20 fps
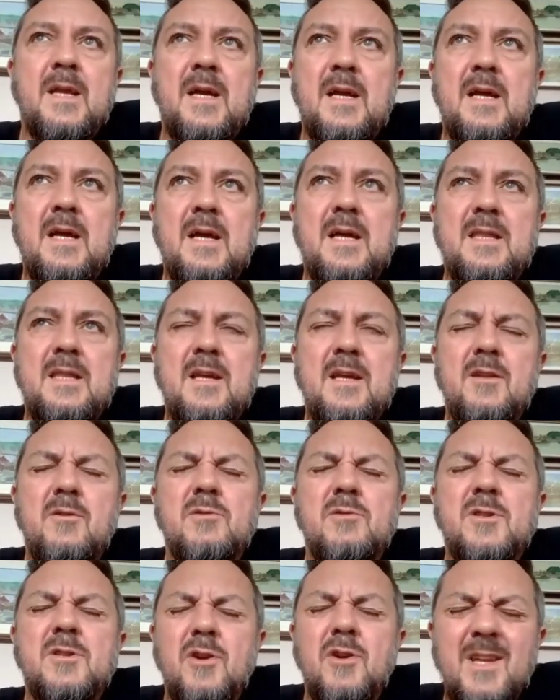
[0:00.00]
I think in
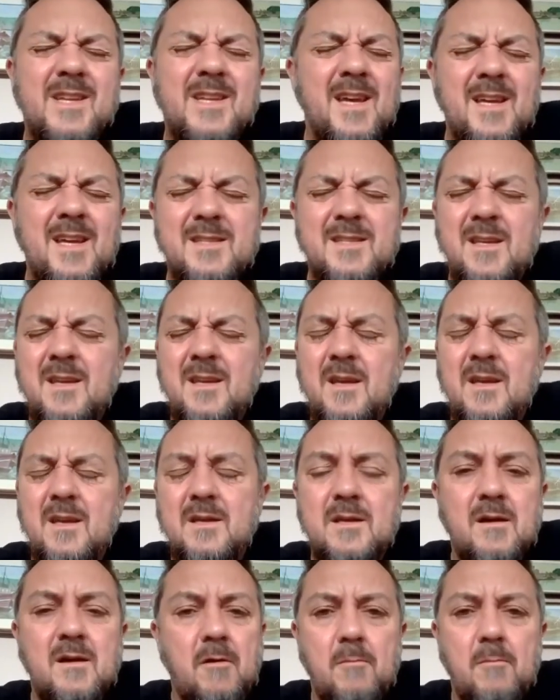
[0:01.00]
those early days, it
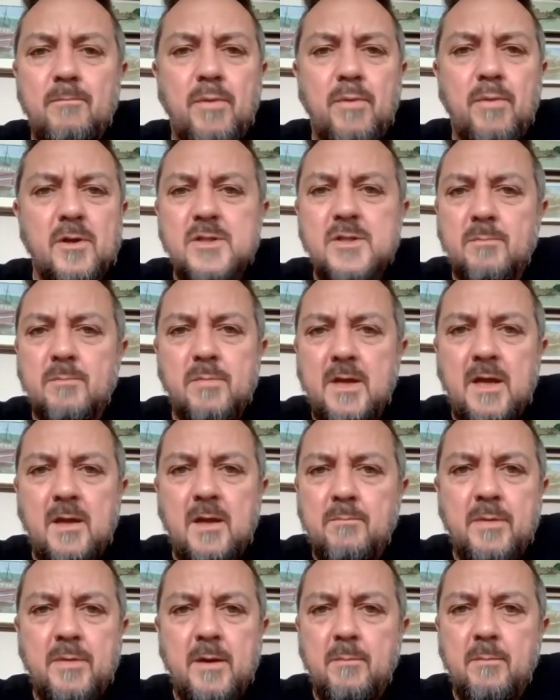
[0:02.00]
can't possibly
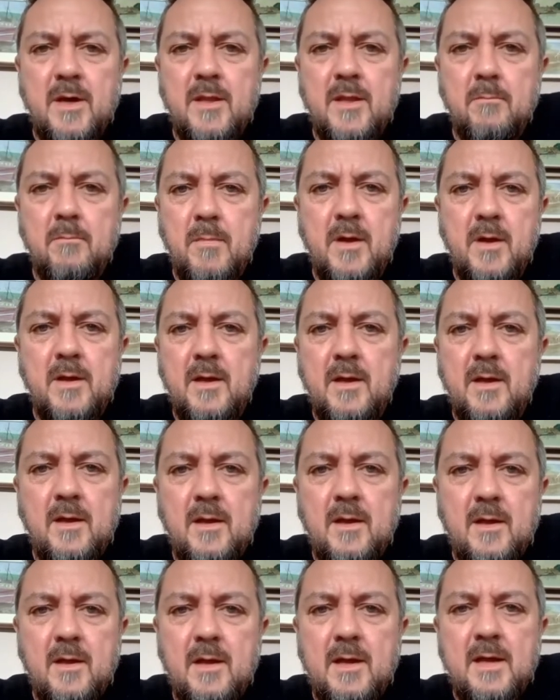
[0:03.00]
be about the money.
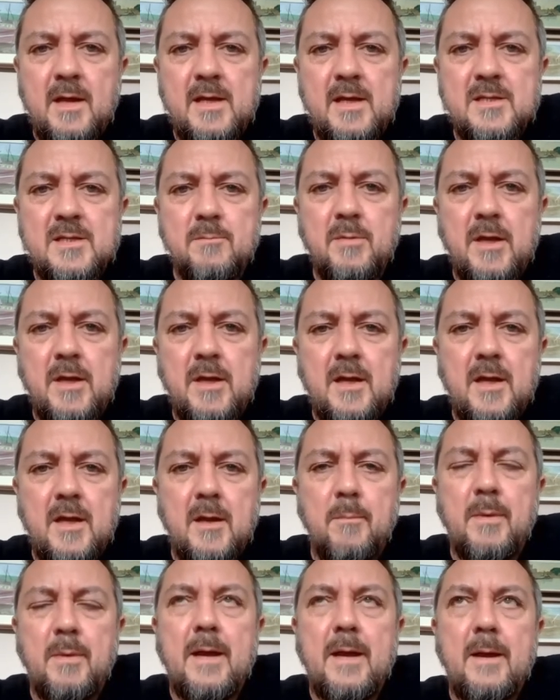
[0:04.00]
it has to be
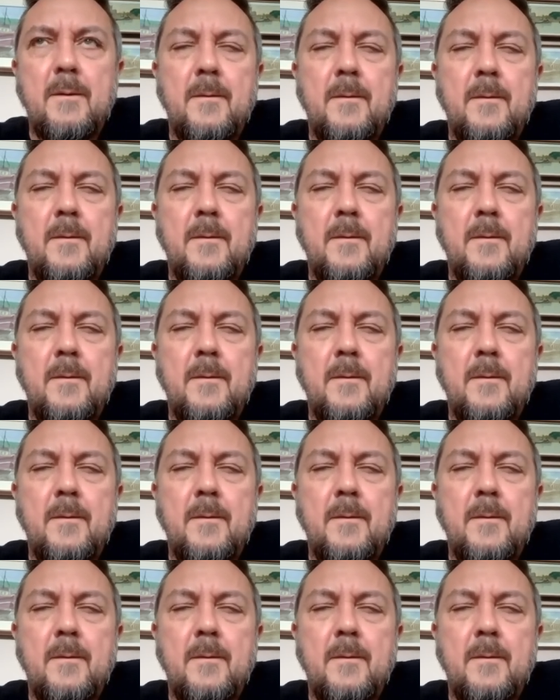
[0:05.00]
about,